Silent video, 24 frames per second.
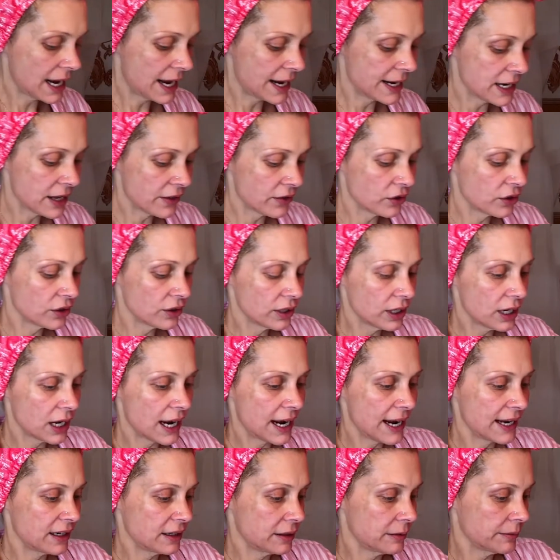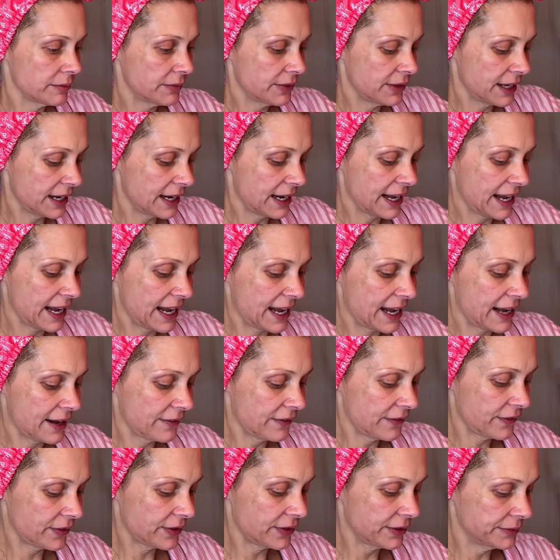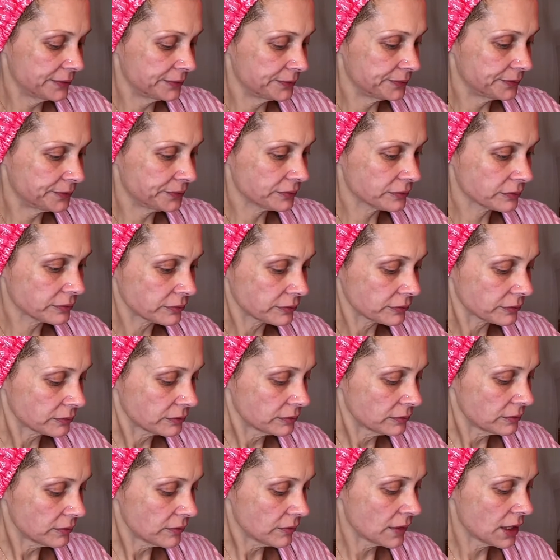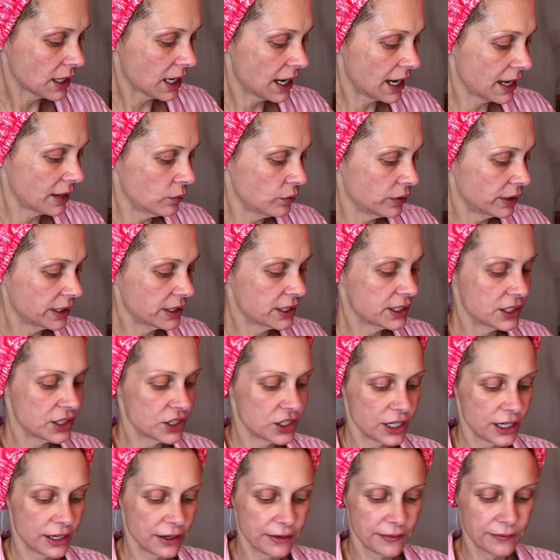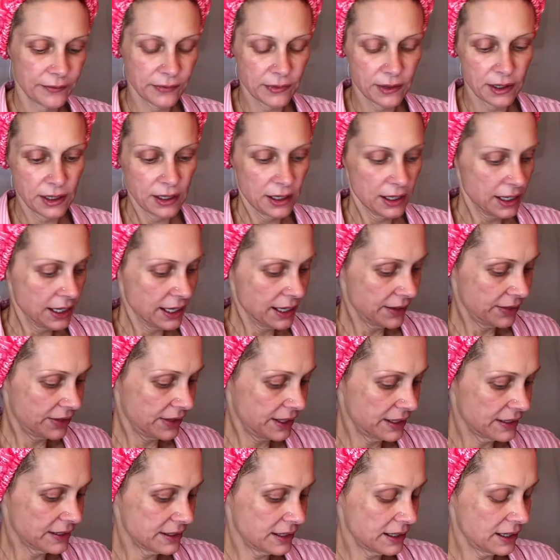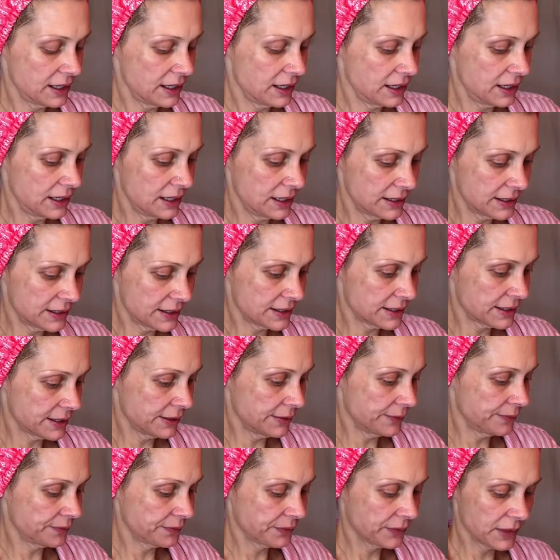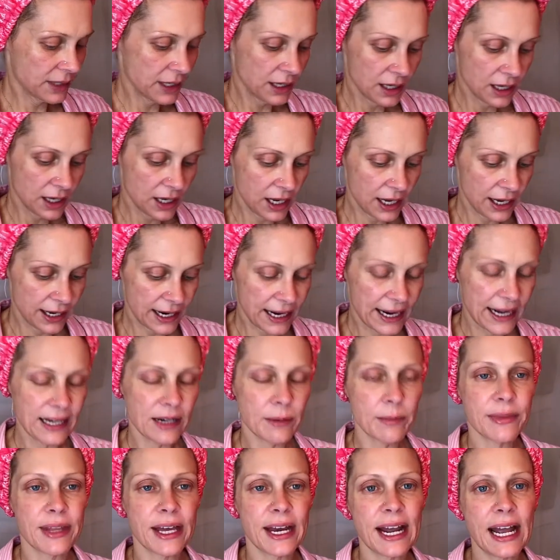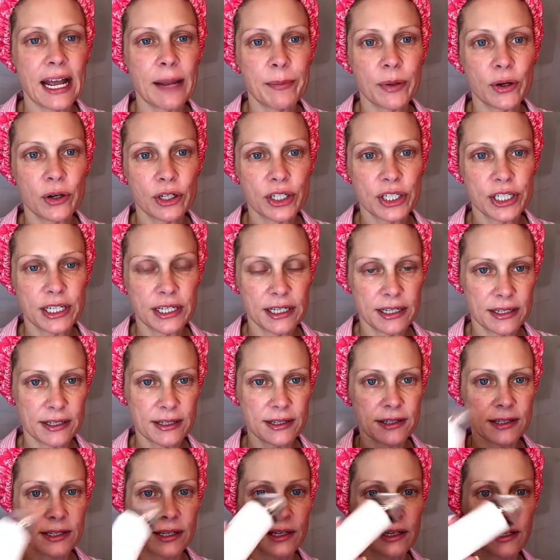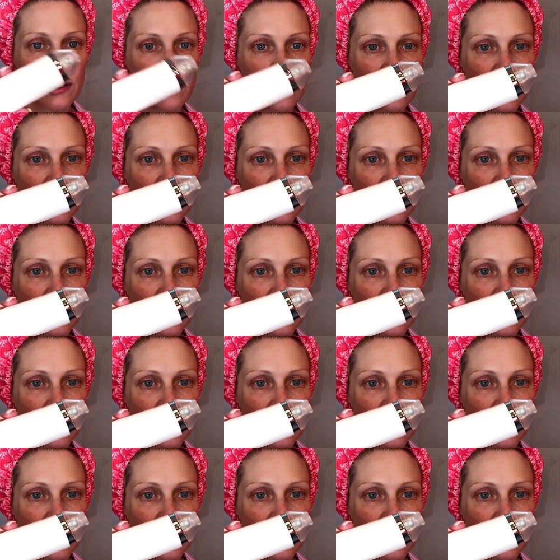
Another item that I have, I wanted to share. This is an item that I purchased